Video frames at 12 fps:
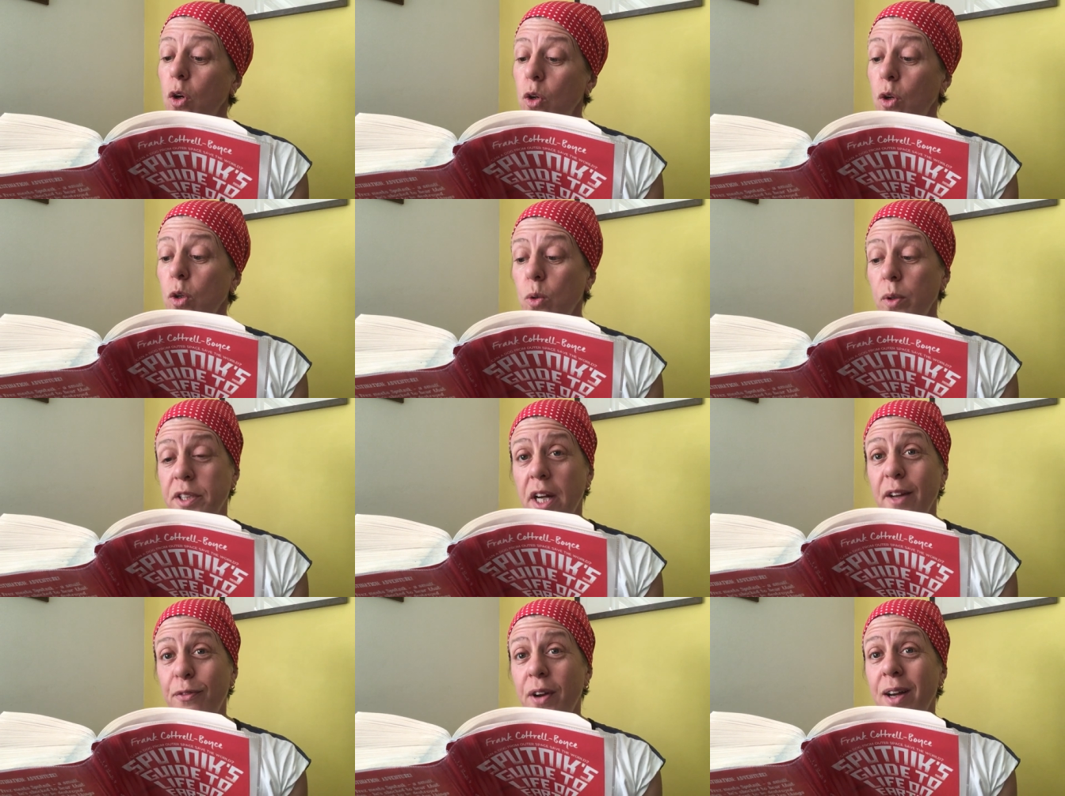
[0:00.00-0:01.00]
Look what
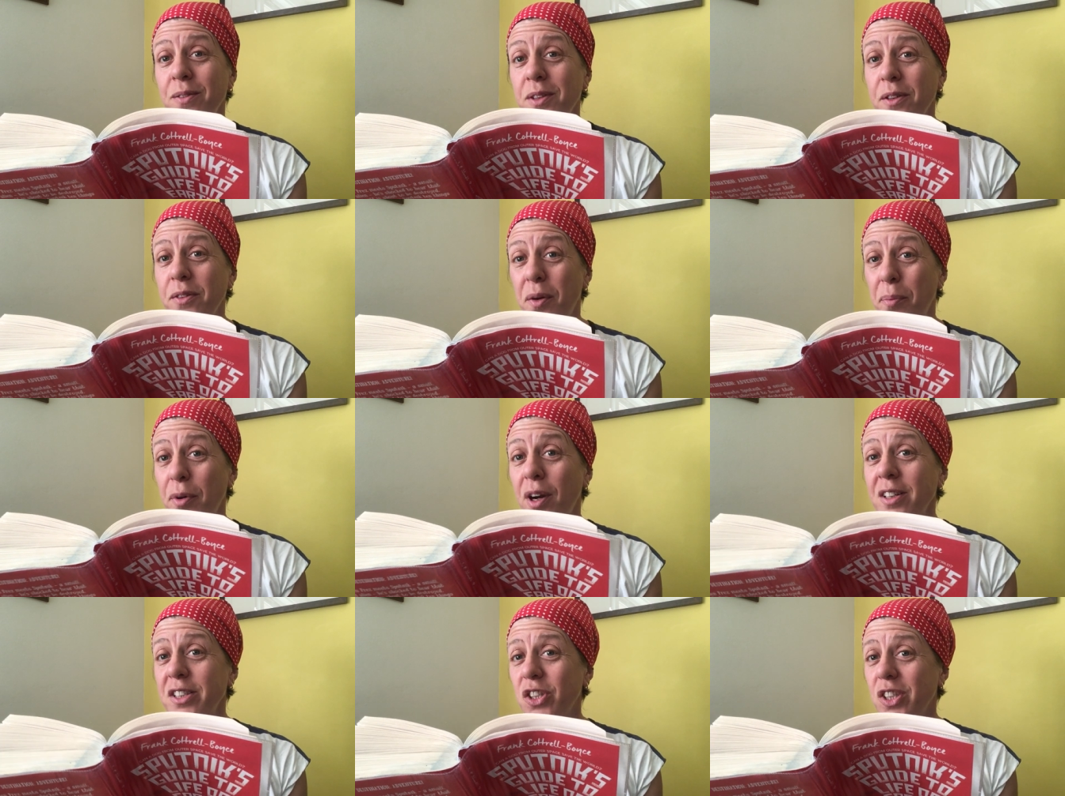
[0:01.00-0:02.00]
I found in the
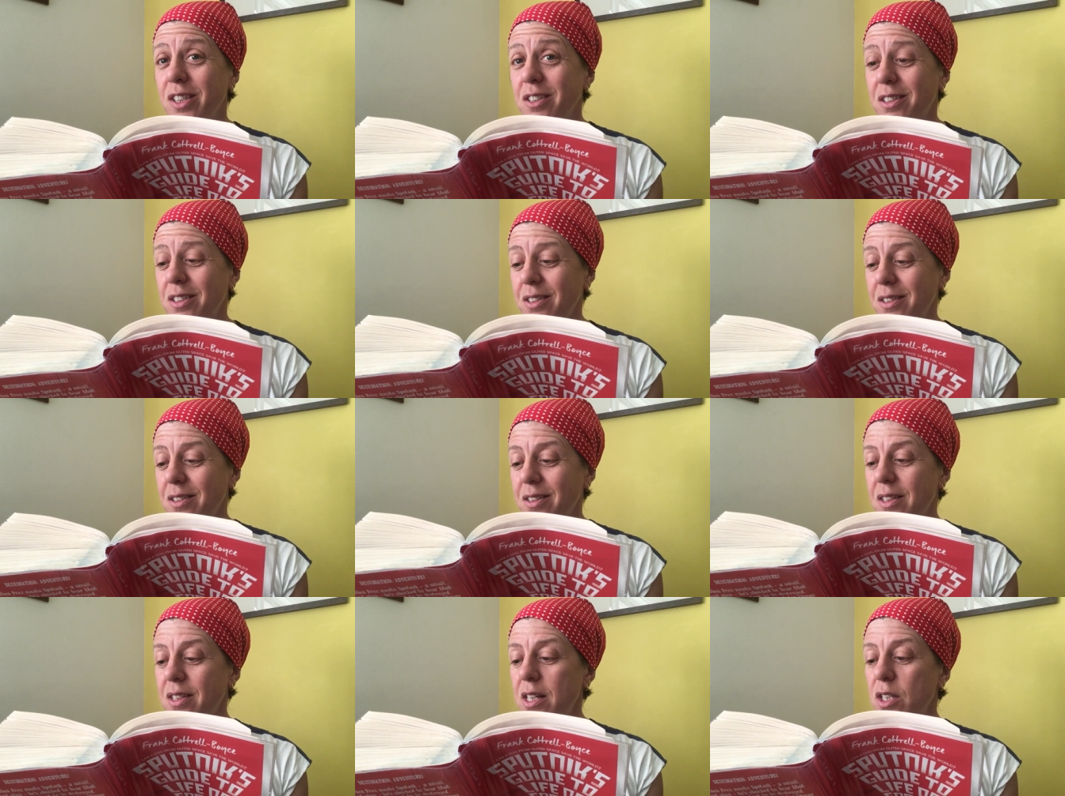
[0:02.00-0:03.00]
branches,
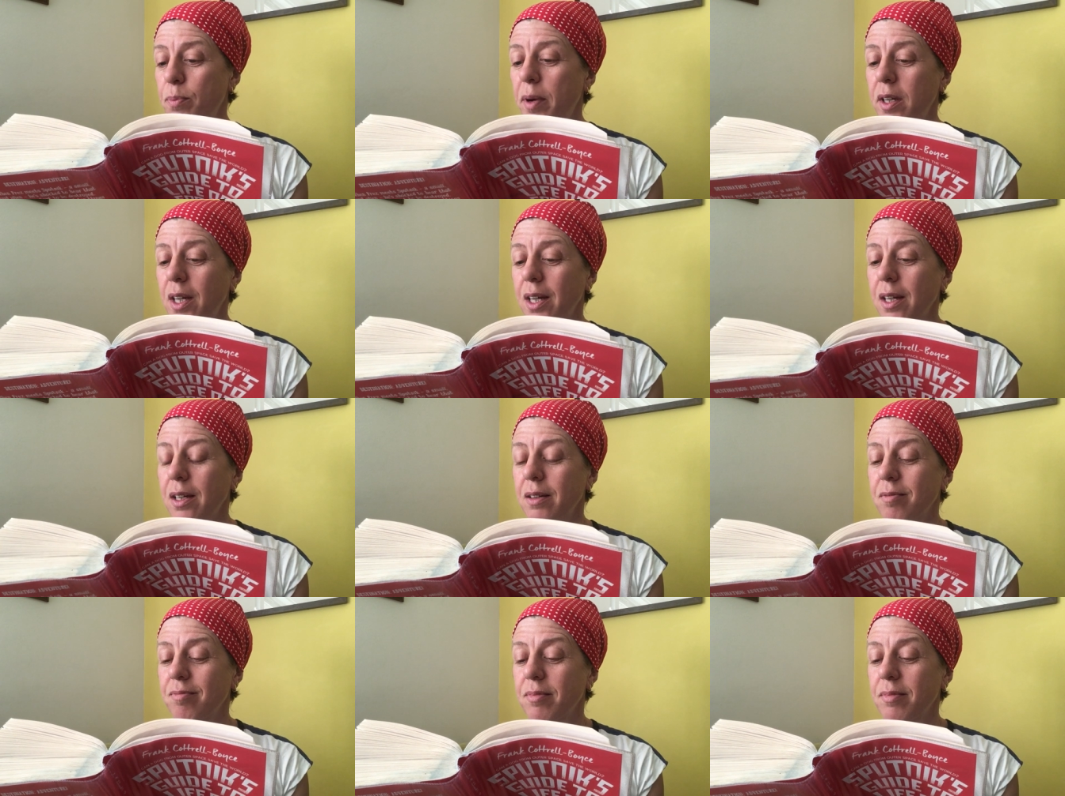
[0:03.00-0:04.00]
said Sputnik.
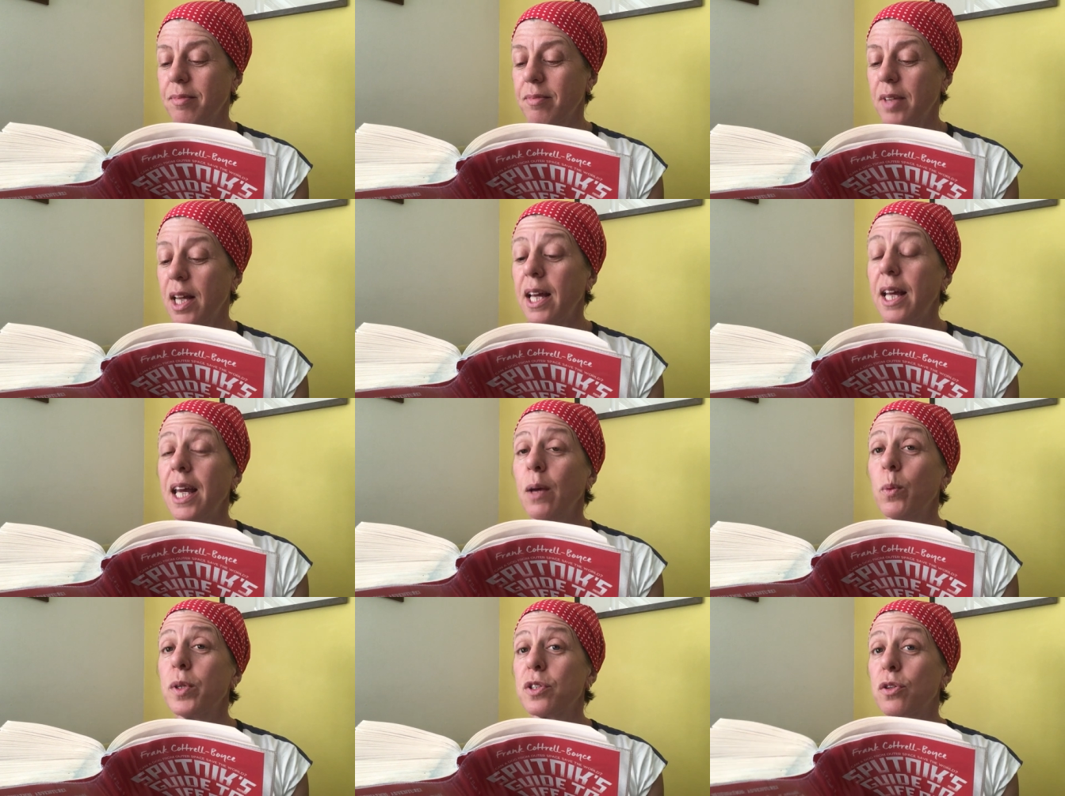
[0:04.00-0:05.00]

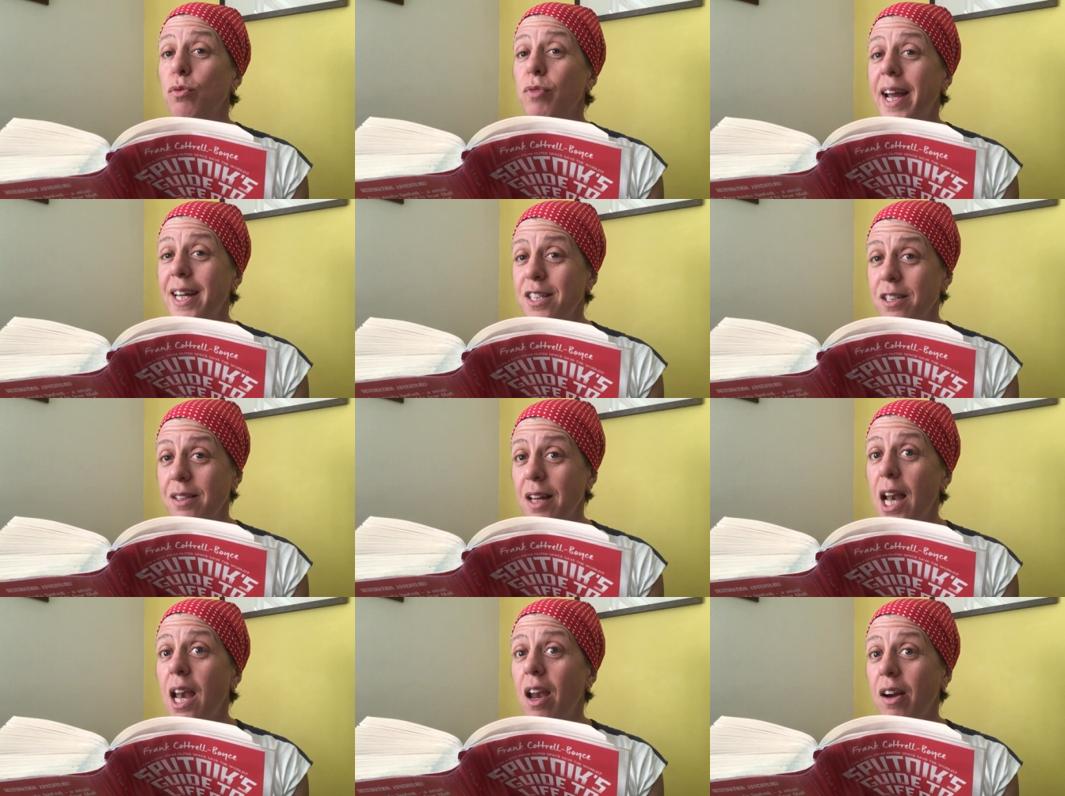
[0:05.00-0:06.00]
It was the red
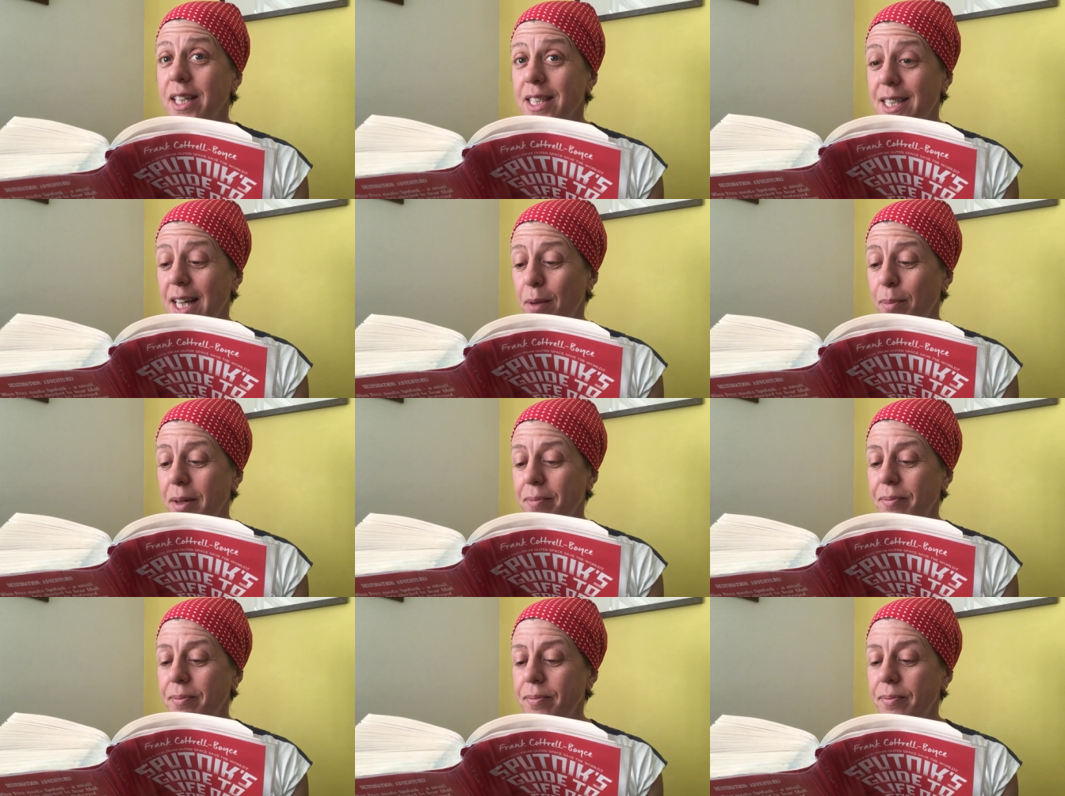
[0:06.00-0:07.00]
lightsaber.
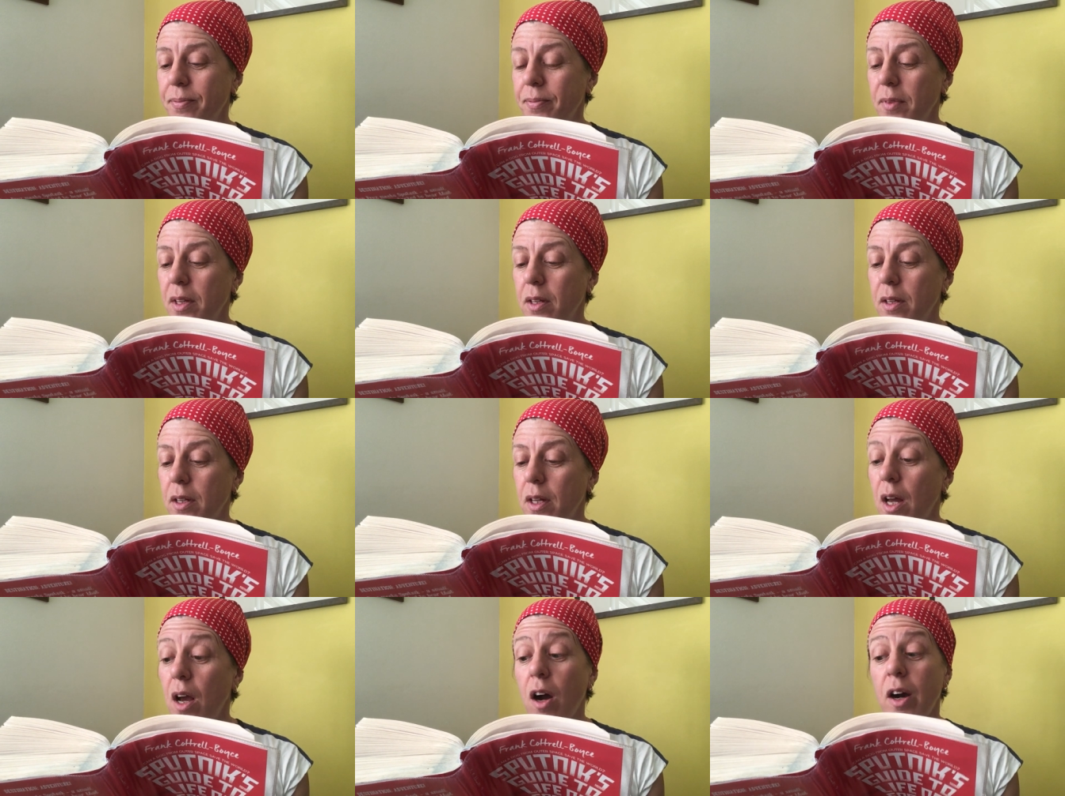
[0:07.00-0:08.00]

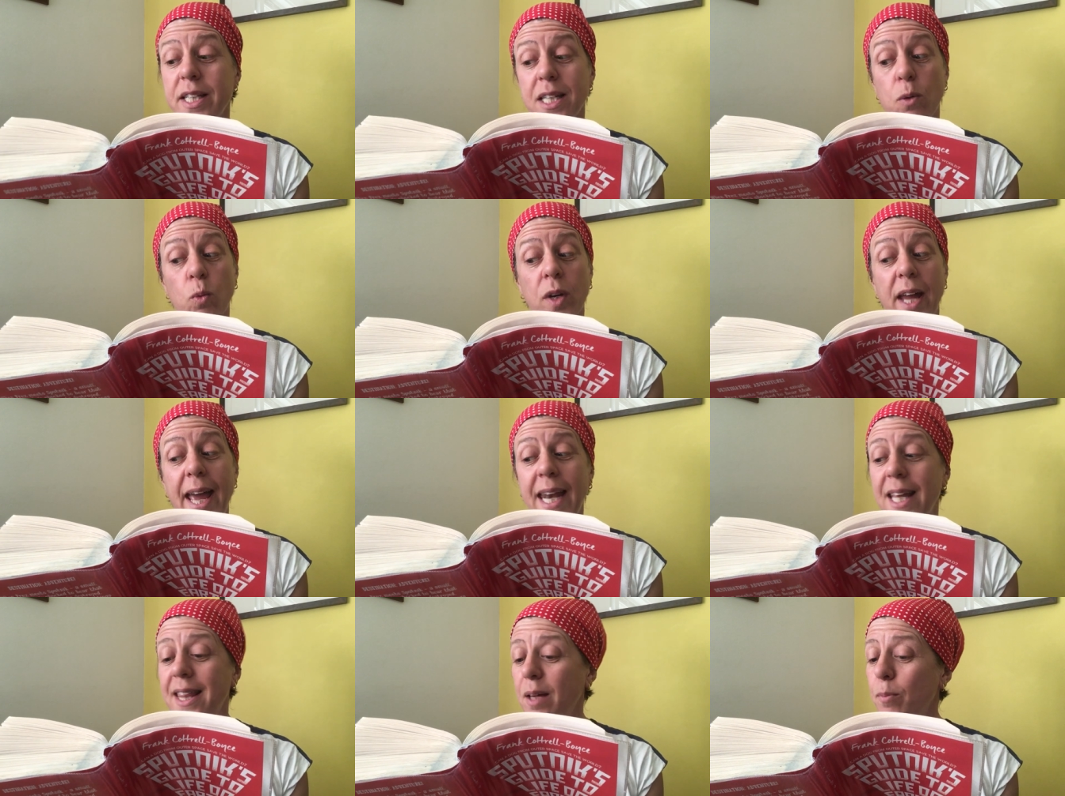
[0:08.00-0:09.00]
I didn't want
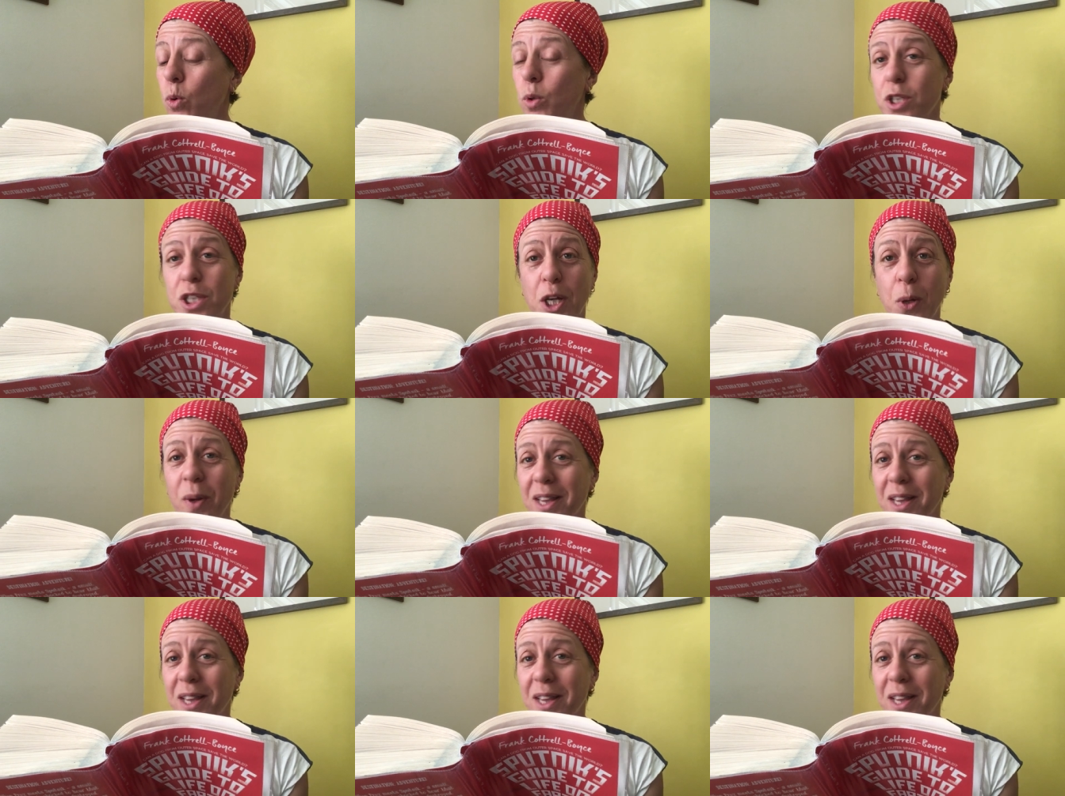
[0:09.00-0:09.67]
anything more to do